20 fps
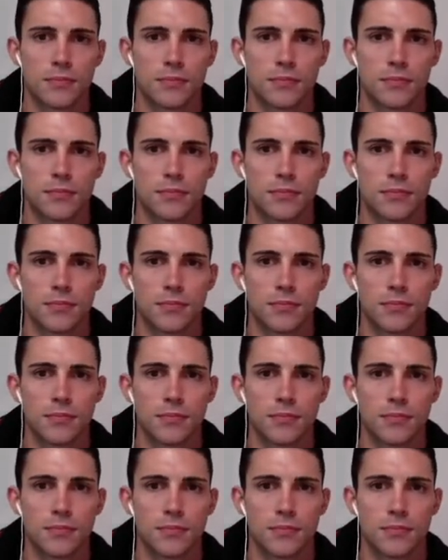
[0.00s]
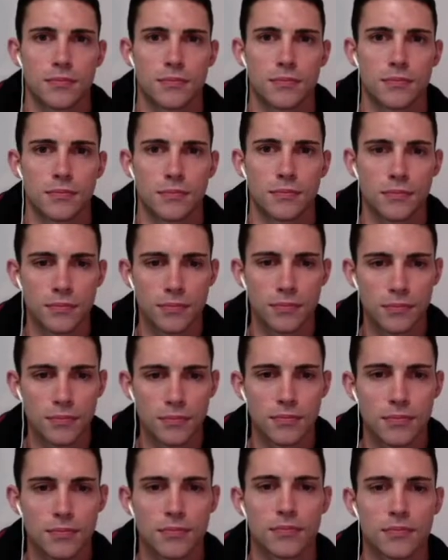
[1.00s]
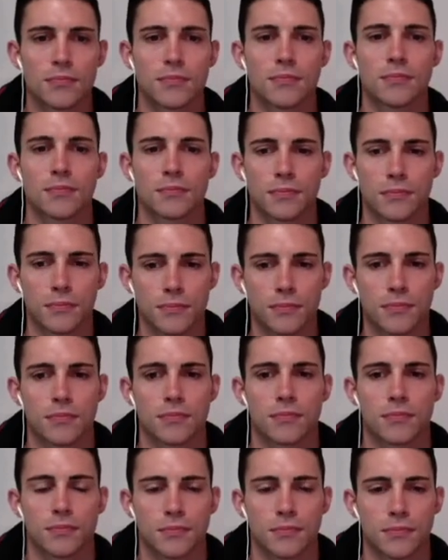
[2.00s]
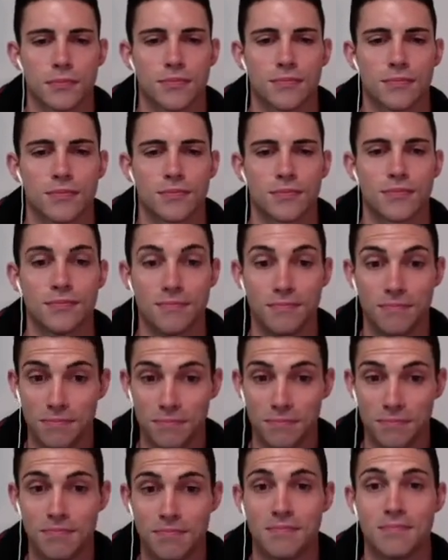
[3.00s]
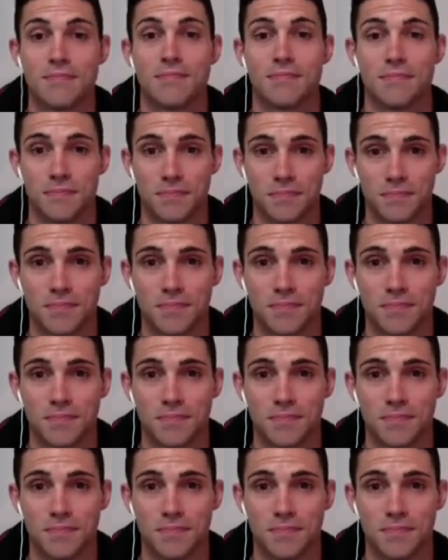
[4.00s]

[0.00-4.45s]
This person isn't speaking.